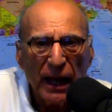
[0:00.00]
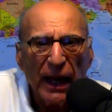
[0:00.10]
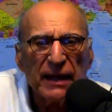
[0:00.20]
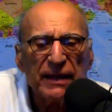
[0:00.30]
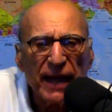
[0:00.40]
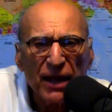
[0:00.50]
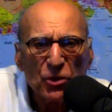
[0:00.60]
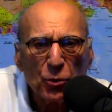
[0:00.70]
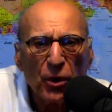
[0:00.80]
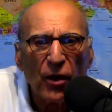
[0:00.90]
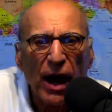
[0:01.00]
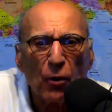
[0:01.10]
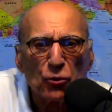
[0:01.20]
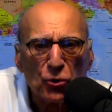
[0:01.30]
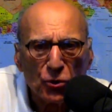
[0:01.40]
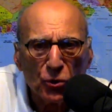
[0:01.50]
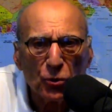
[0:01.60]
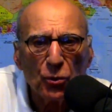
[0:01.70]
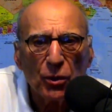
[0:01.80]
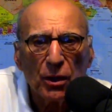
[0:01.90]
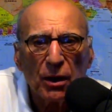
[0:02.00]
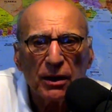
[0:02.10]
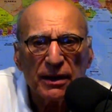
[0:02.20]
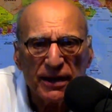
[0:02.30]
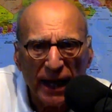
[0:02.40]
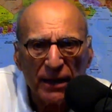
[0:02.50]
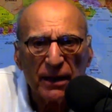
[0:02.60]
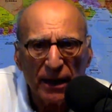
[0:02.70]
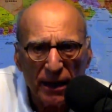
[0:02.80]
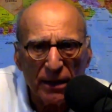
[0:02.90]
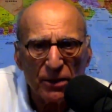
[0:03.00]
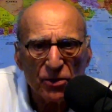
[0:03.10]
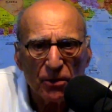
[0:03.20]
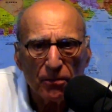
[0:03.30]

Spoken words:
And that's where our true debt is.